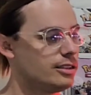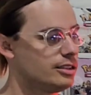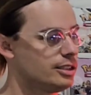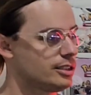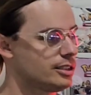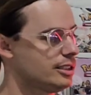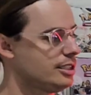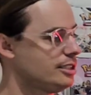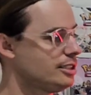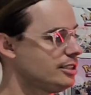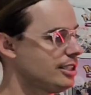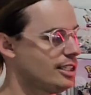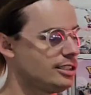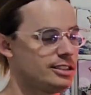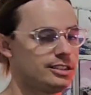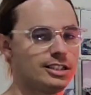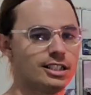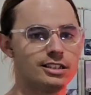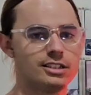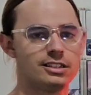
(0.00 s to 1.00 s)
Like, isn't
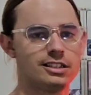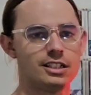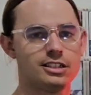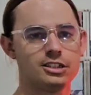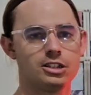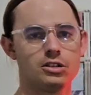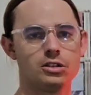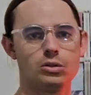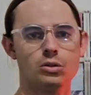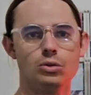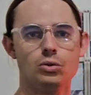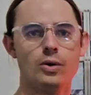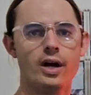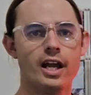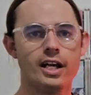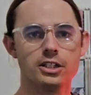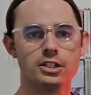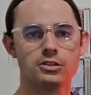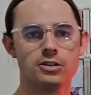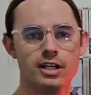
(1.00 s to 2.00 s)
that just such a cool
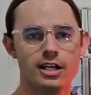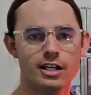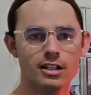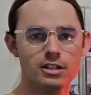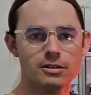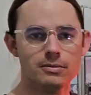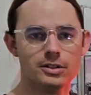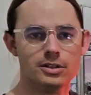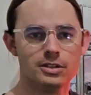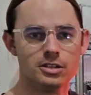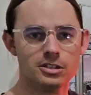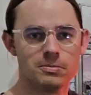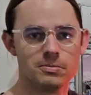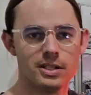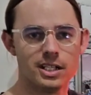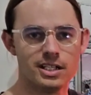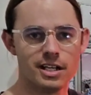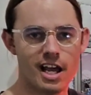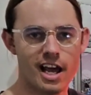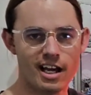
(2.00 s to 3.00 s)
extra element that's
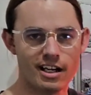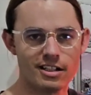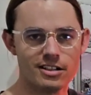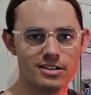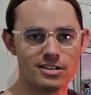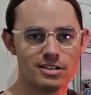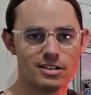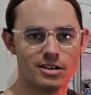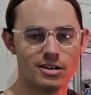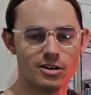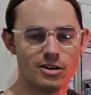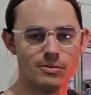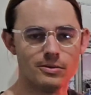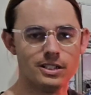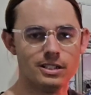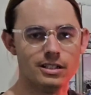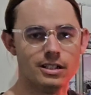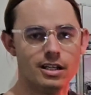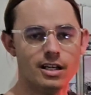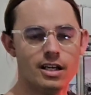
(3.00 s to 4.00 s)
been added to the
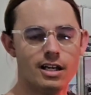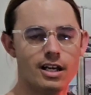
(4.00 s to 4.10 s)
hobby?